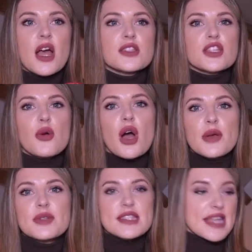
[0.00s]
So I
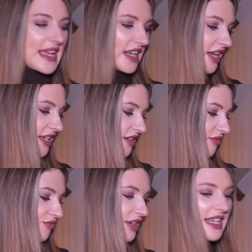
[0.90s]
would say like
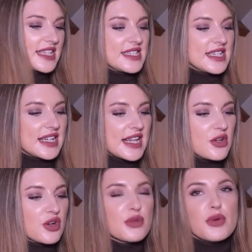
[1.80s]
realistically,
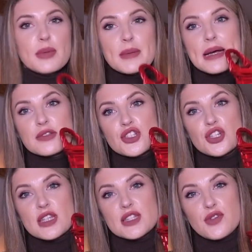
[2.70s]
you're gonna probably be able to
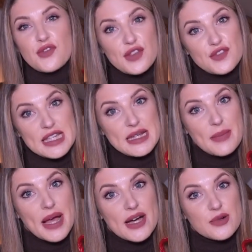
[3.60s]
do this for
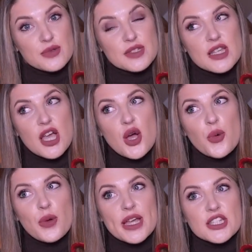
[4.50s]
£15,
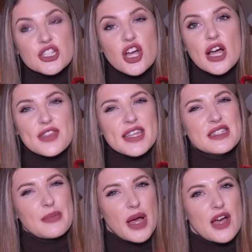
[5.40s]
which I think
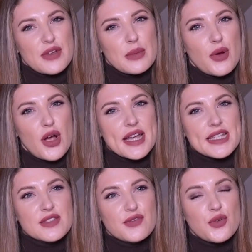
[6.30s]
is the perfect
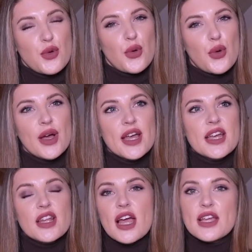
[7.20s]
price for
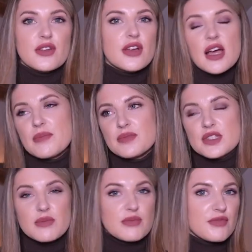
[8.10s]
like
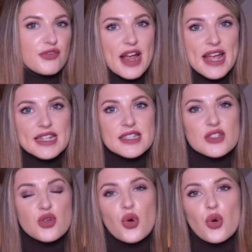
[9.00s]
some
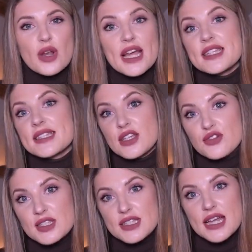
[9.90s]
friends or like
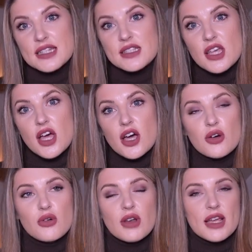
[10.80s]
Secret Santa
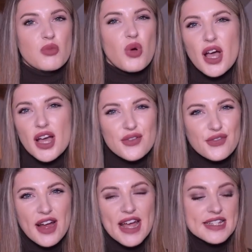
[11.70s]
or like work
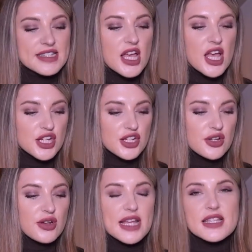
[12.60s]
friends, you
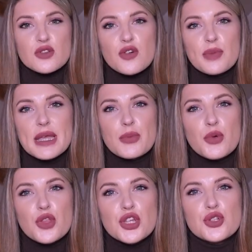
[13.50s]
know, like sort of
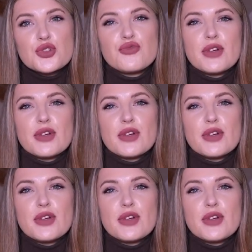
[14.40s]
people that you